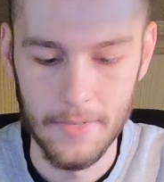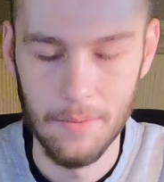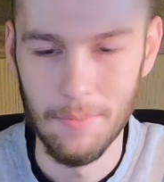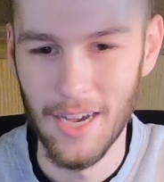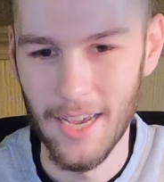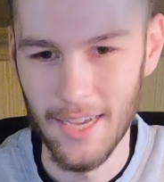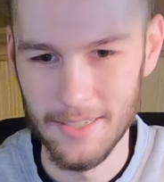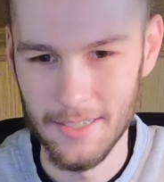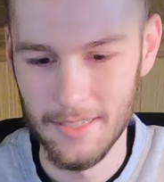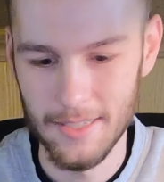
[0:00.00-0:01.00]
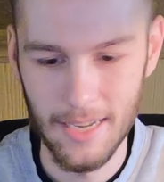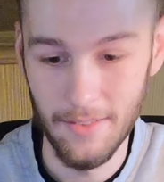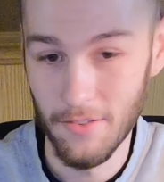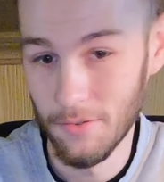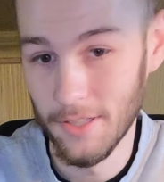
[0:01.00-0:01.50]
In my eyes, it's
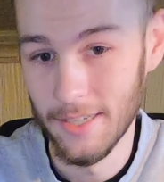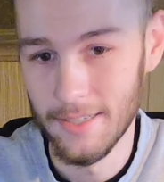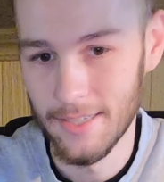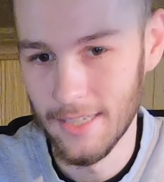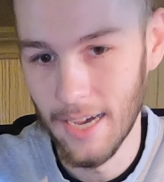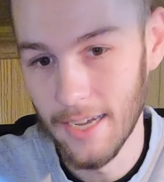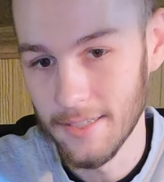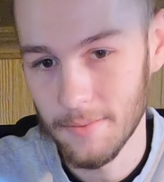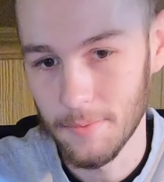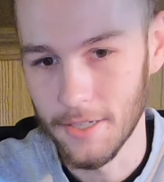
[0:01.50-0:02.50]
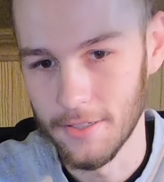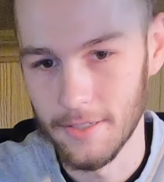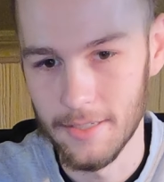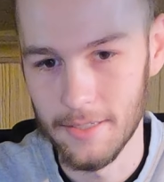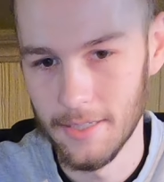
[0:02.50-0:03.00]
not even really a CS
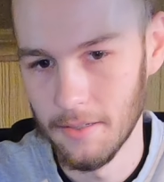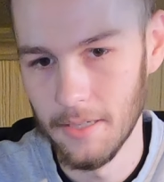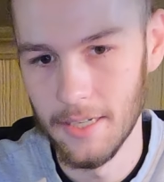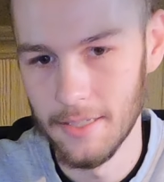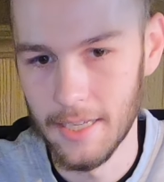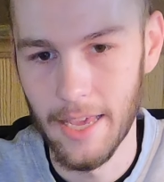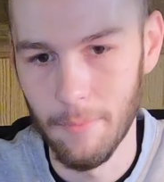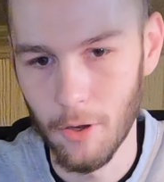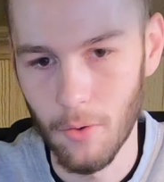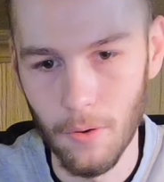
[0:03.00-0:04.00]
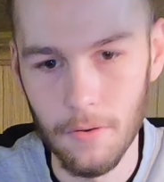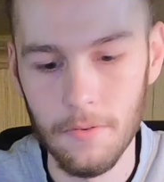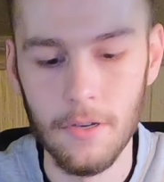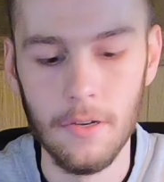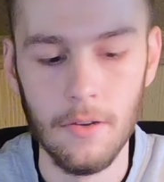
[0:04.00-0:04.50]
because it is a Gamma core.
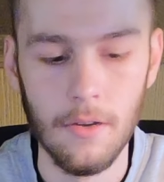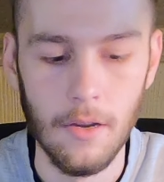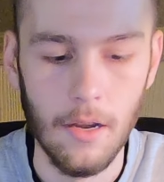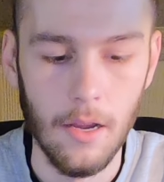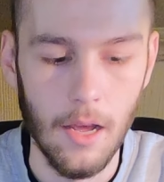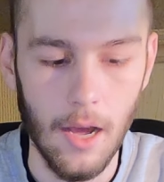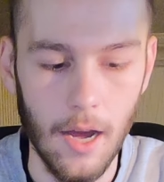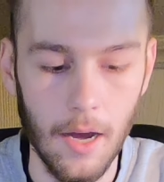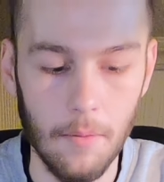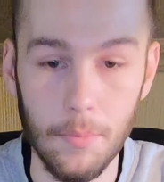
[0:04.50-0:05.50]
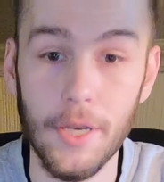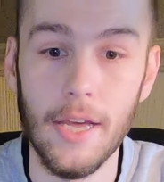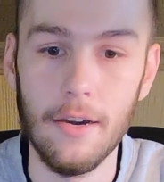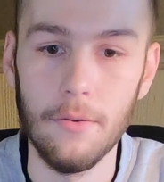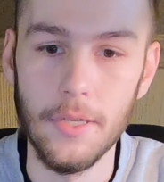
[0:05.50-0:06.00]
But
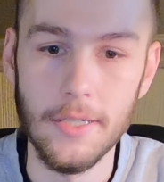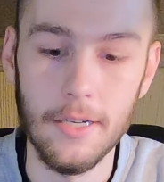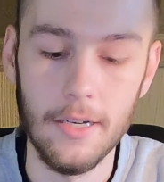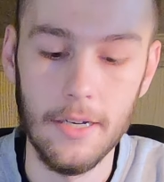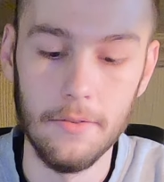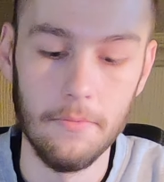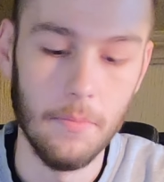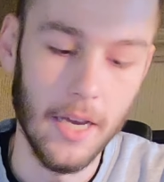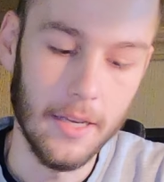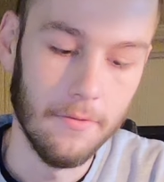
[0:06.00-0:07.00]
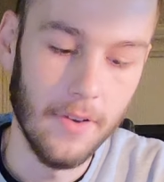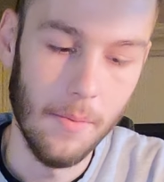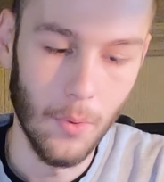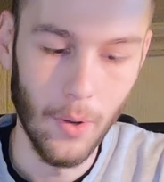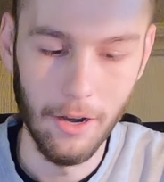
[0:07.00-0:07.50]
now we saw it back in
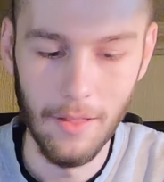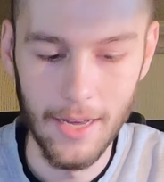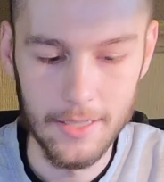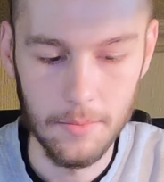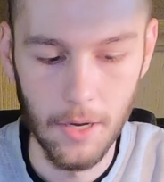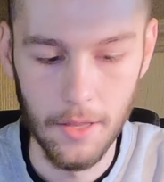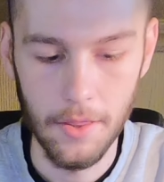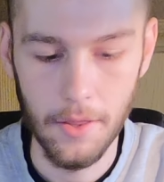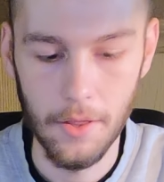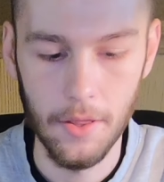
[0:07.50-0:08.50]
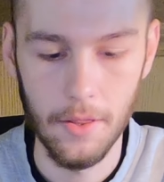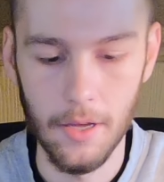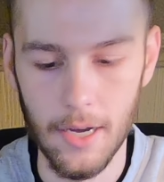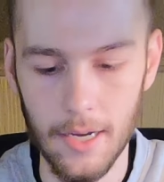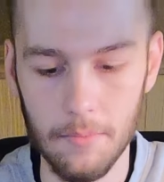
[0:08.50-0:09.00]
February last month.
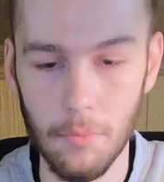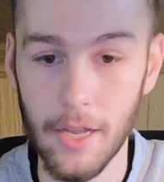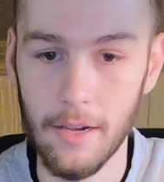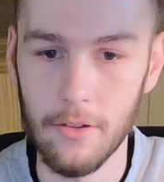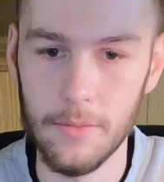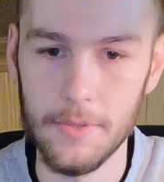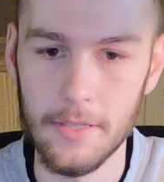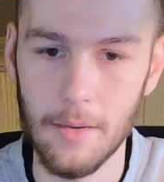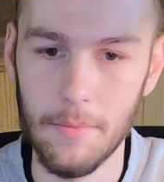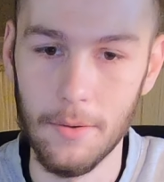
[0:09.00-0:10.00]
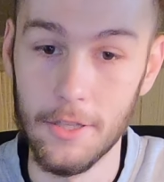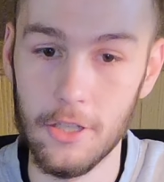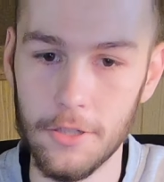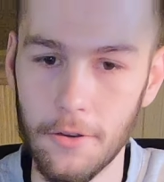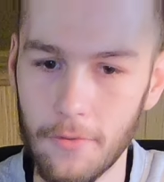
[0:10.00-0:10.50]
Planet Eclipse is coming out with the
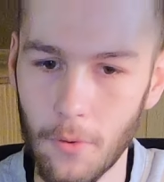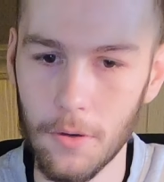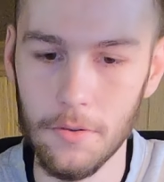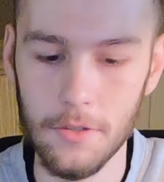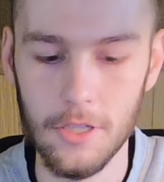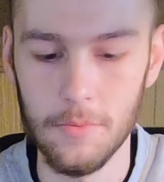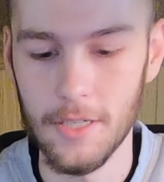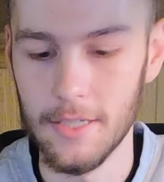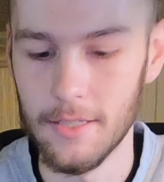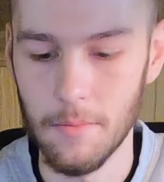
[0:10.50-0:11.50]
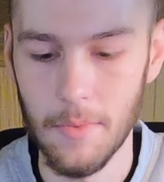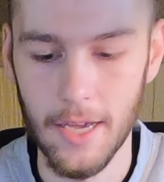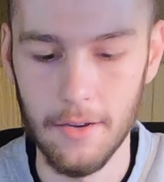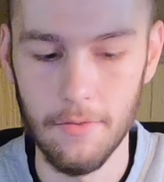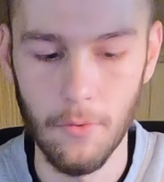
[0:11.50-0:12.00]
Geo 4, just because
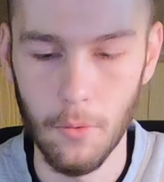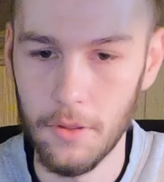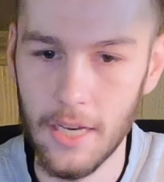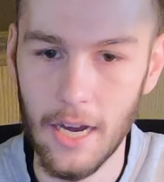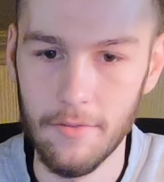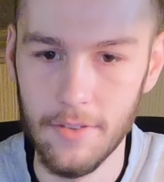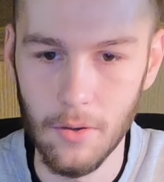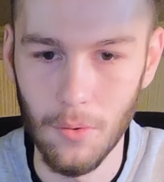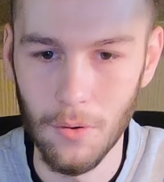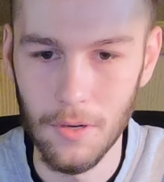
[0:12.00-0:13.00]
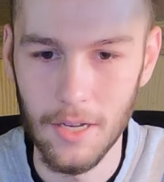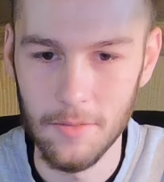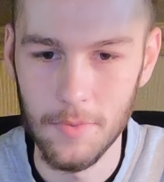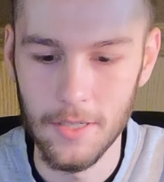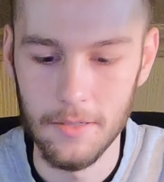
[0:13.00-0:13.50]
demand for the IV core
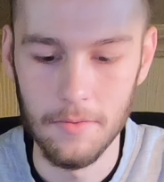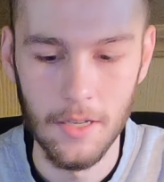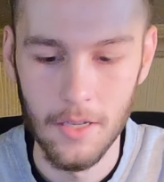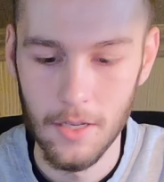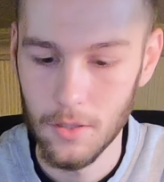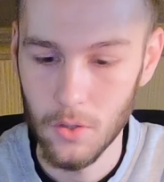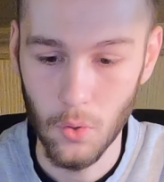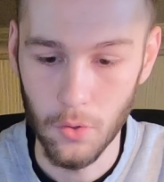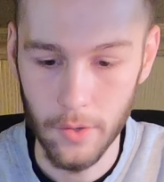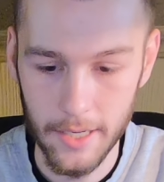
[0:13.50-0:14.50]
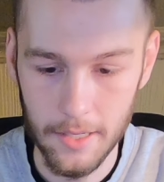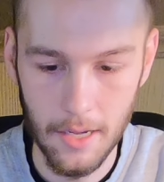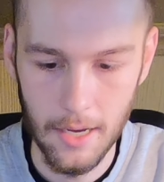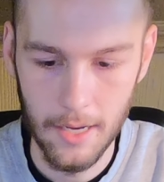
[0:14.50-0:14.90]
has been so great.